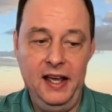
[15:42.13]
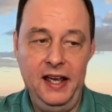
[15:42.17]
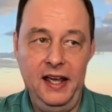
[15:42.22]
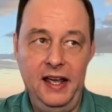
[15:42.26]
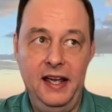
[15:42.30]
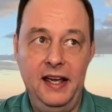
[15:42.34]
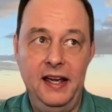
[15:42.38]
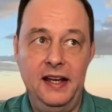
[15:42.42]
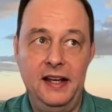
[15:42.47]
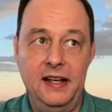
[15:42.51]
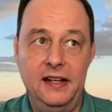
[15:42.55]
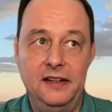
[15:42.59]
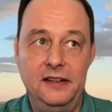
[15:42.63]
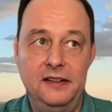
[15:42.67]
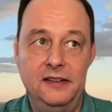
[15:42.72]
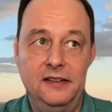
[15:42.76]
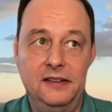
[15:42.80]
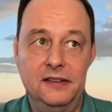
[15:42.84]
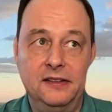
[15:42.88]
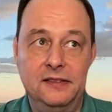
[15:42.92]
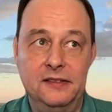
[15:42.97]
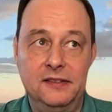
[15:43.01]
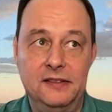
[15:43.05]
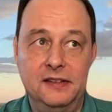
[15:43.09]

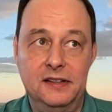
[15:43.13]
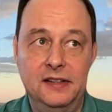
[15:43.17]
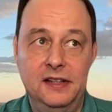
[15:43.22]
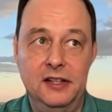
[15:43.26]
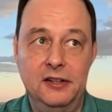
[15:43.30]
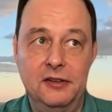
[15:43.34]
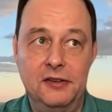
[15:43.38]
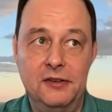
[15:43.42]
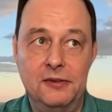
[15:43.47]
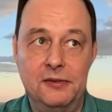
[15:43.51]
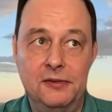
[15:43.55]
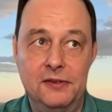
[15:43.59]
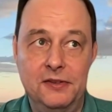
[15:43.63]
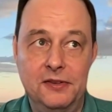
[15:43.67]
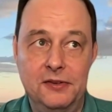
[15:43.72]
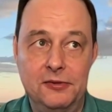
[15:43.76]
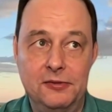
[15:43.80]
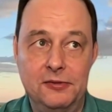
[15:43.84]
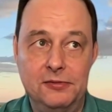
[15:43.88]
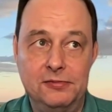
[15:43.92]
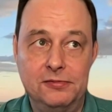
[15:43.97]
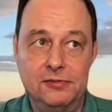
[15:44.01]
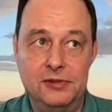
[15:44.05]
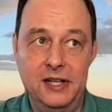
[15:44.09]
and you know the the
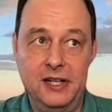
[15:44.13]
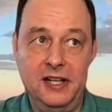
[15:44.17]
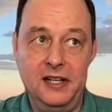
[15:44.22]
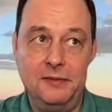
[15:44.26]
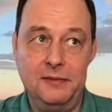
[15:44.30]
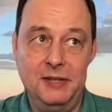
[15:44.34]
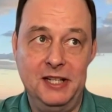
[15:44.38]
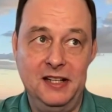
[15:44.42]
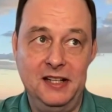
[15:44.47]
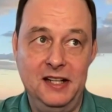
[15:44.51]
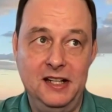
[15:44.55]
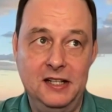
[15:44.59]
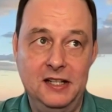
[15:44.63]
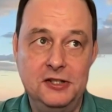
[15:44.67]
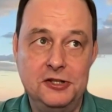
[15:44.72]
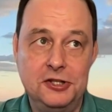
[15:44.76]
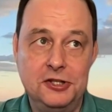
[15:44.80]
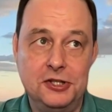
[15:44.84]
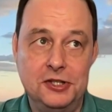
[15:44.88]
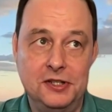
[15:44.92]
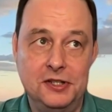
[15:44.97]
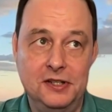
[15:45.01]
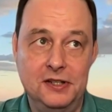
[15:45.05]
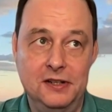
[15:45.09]

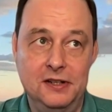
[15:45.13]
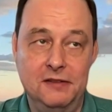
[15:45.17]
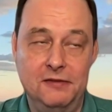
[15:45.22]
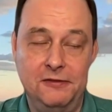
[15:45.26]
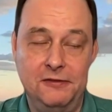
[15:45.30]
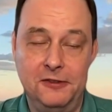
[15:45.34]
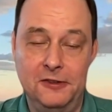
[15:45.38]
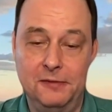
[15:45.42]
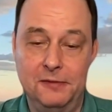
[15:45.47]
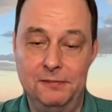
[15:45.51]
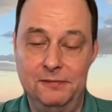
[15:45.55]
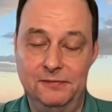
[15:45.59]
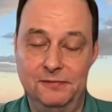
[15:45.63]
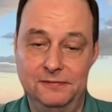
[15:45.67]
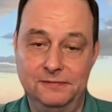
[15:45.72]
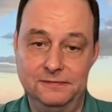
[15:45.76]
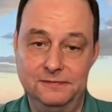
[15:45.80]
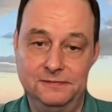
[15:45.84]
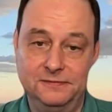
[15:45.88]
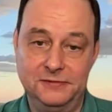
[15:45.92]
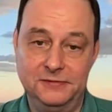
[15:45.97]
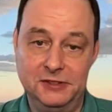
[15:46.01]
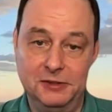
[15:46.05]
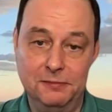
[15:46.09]
recommendation
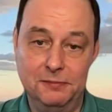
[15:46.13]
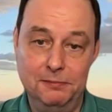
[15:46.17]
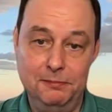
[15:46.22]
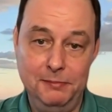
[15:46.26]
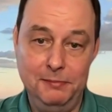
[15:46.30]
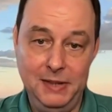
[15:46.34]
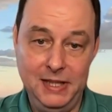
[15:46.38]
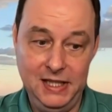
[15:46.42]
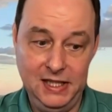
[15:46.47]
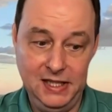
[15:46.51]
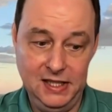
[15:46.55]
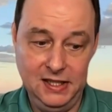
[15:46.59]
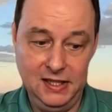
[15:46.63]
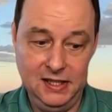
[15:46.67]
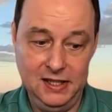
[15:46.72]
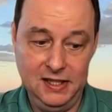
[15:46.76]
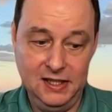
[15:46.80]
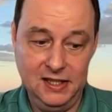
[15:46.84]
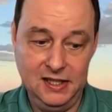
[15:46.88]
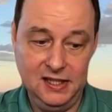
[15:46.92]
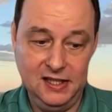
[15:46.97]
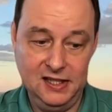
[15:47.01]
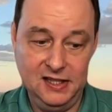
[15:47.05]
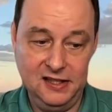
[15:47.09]
from from me
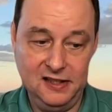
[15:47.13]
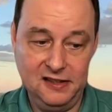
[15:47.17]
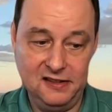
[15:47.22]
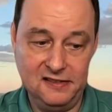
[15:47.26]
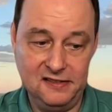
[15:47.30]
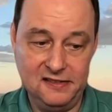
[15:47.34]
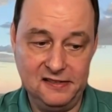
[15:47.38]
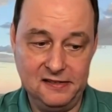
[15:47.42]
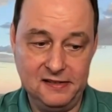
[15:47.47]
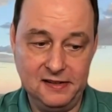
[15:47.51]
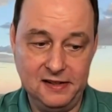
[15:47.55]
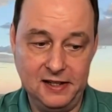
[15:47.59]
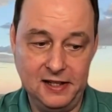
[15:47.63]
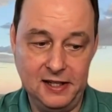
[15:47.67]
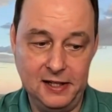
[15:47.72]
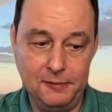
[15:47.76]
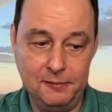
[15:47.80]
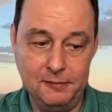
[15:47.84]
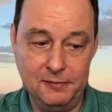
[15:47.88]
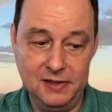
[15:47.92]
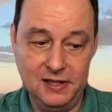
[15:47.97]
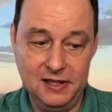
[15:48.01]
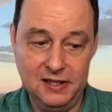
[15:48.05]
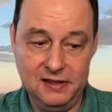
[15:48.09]
is
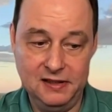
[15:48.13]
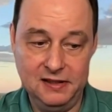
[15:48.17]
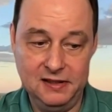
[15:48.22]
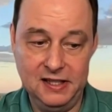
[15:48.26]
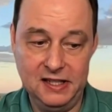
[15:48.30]
um,